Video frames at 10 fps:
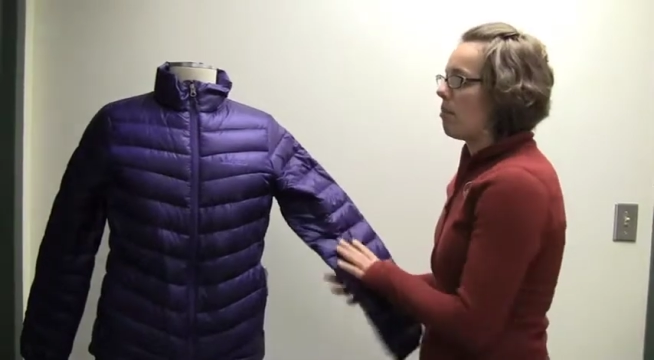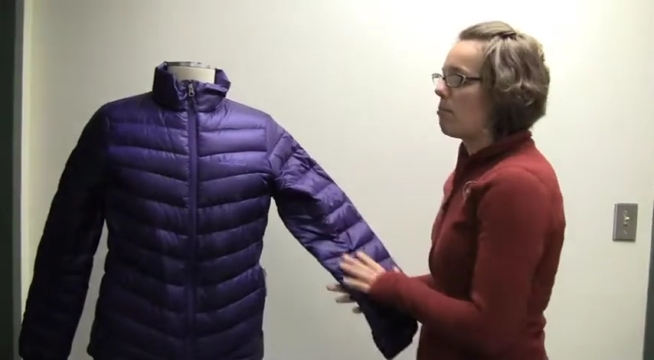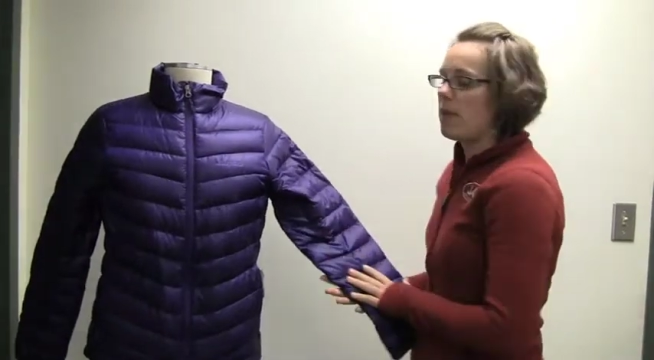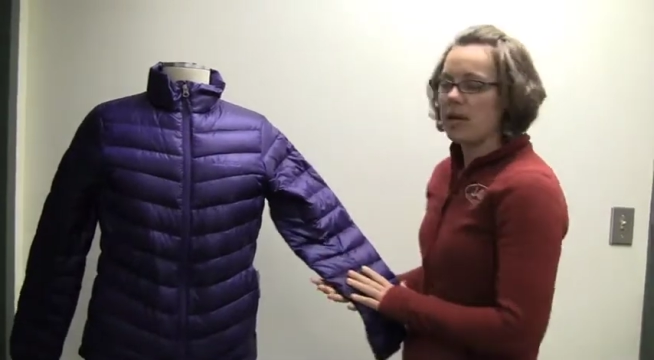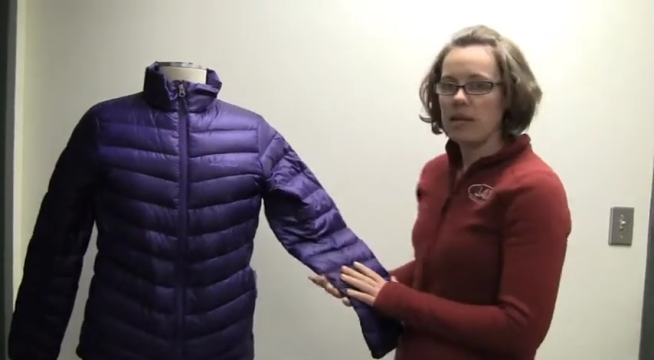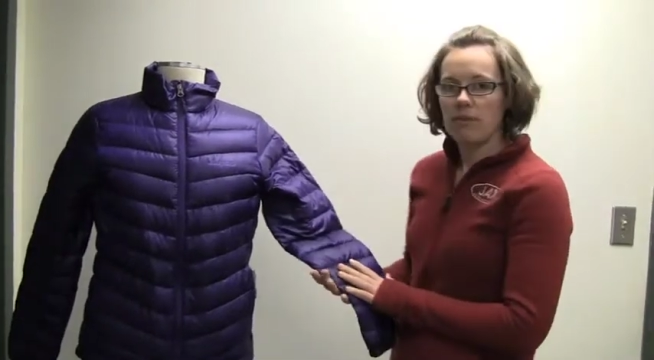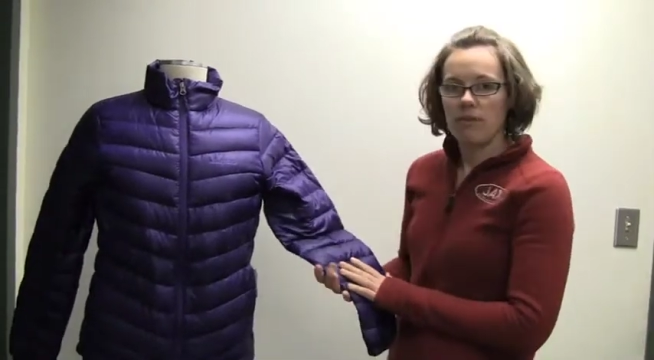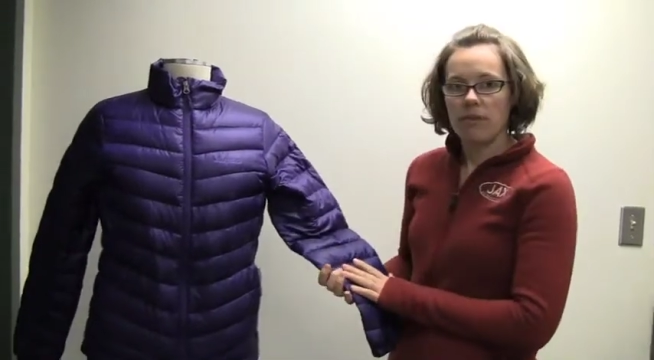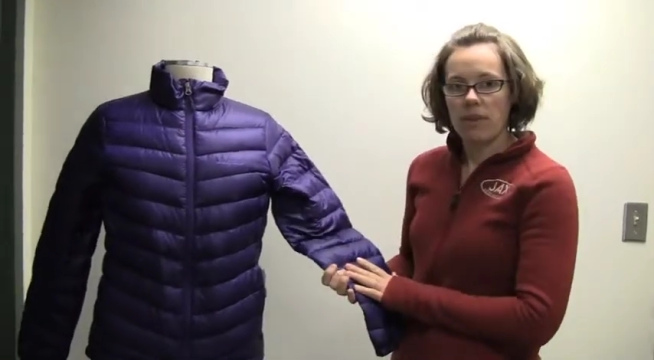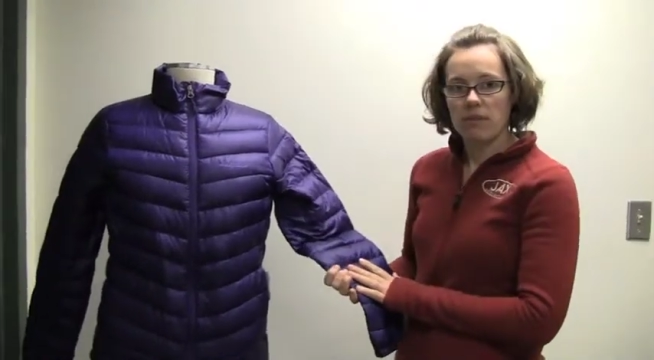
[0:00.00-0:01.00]
Many
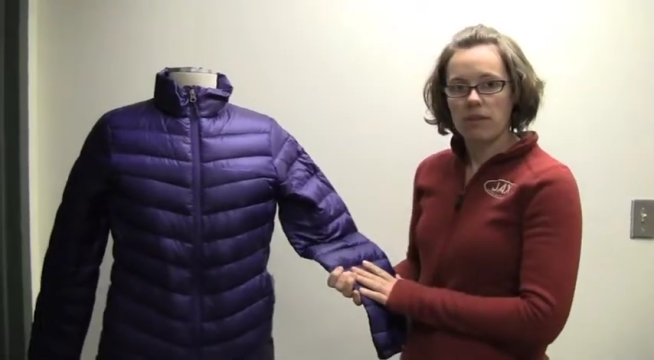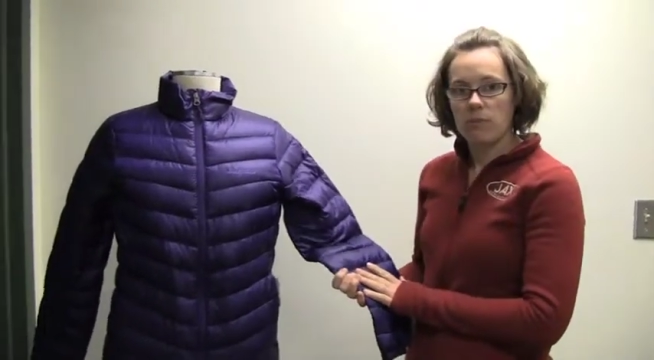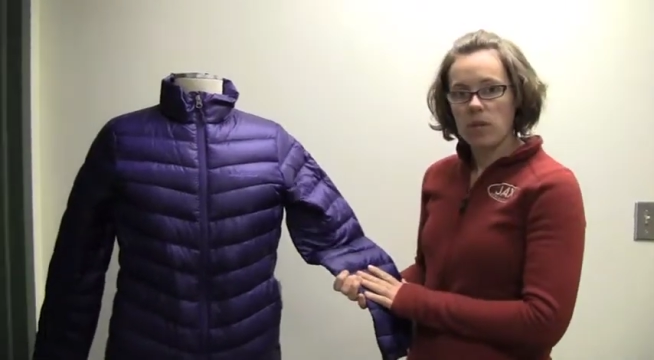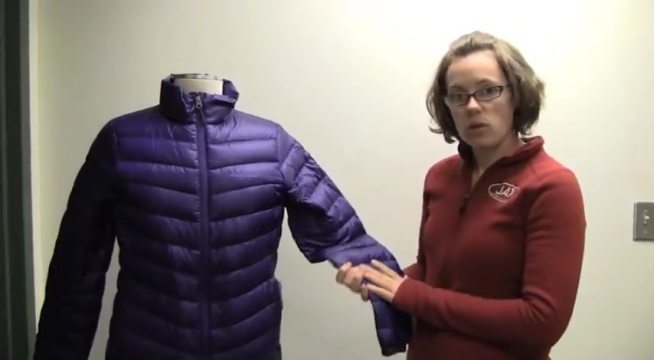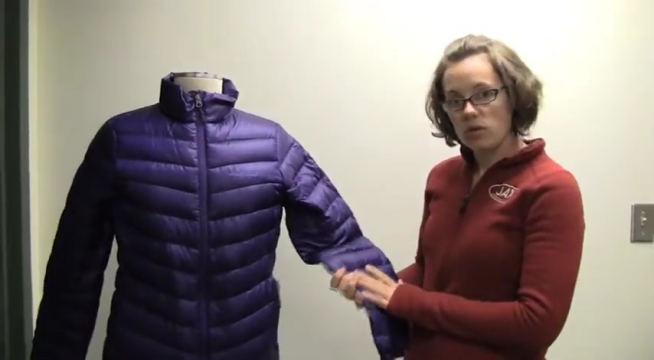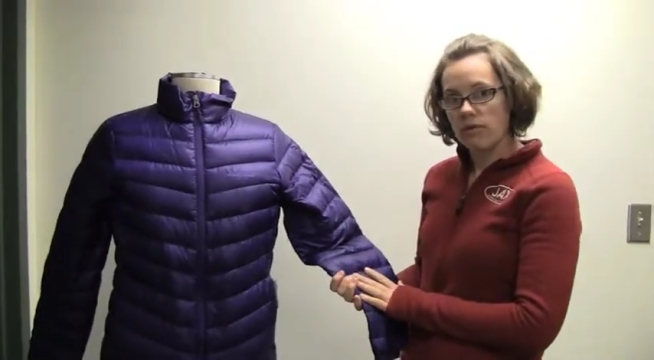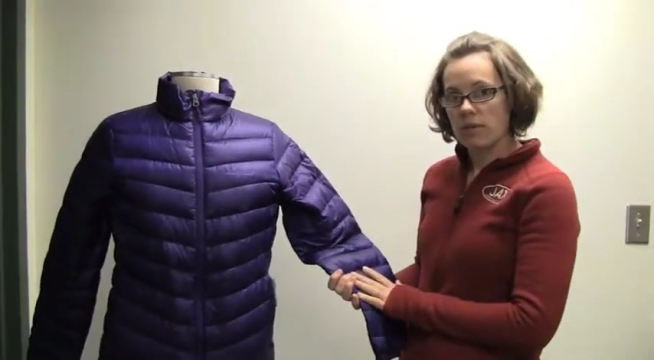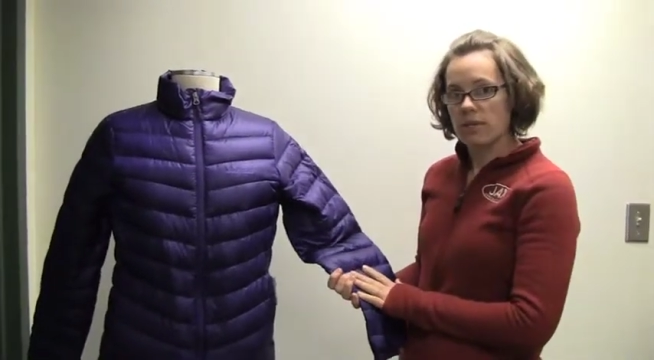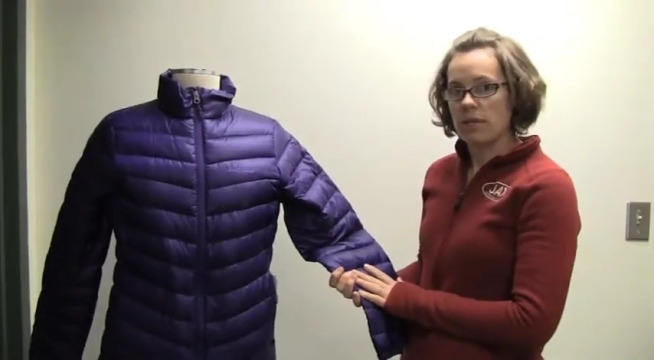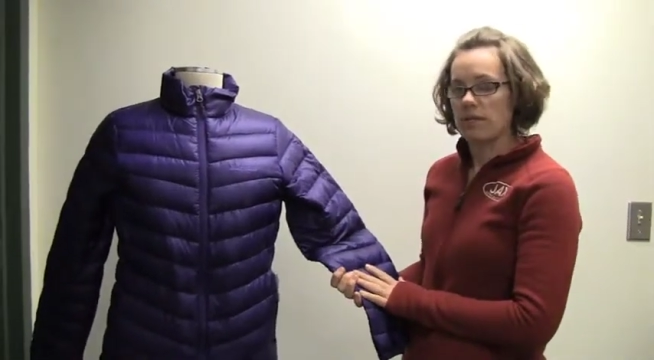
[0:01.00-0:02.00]
different things can be used for
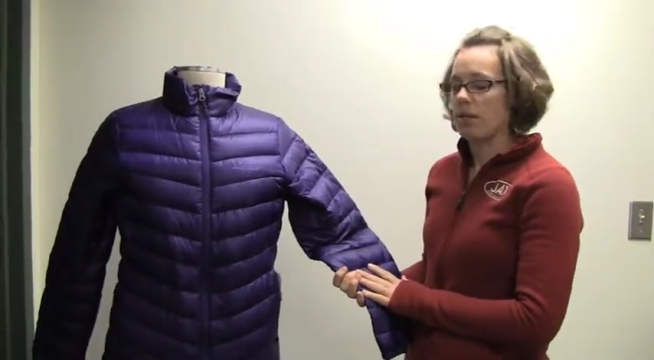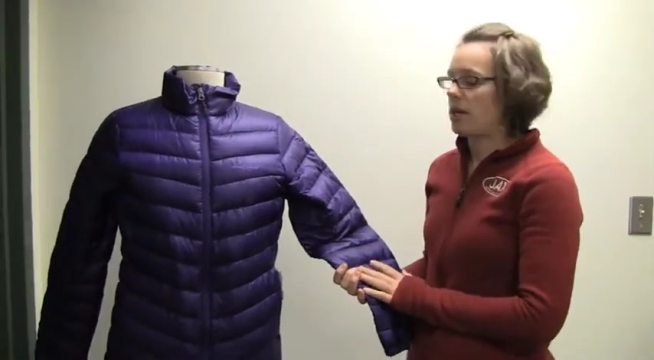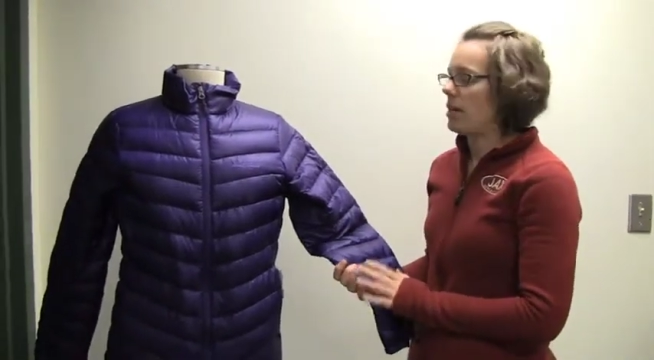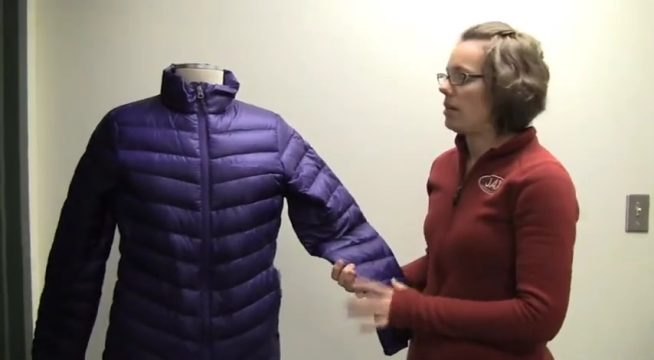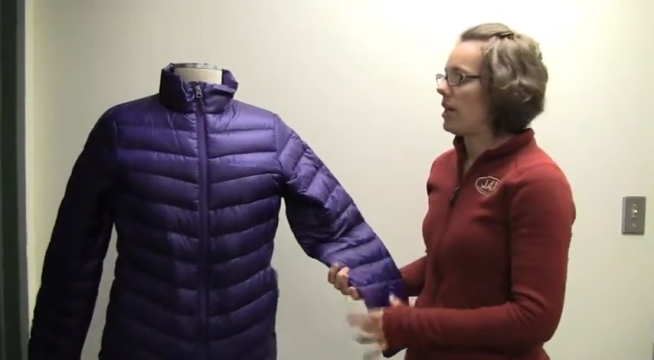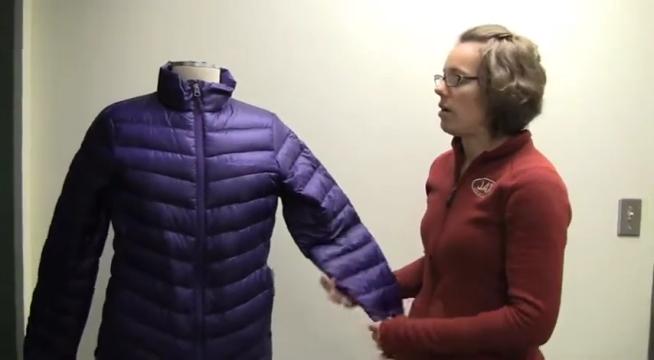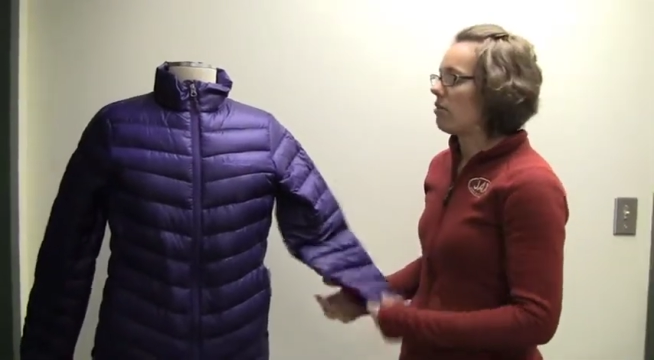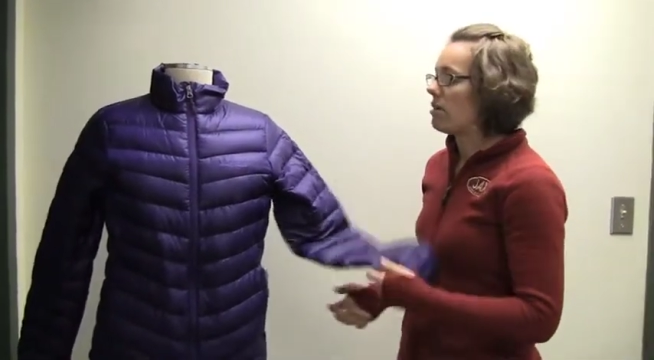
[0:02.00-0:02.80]
this insulating layer.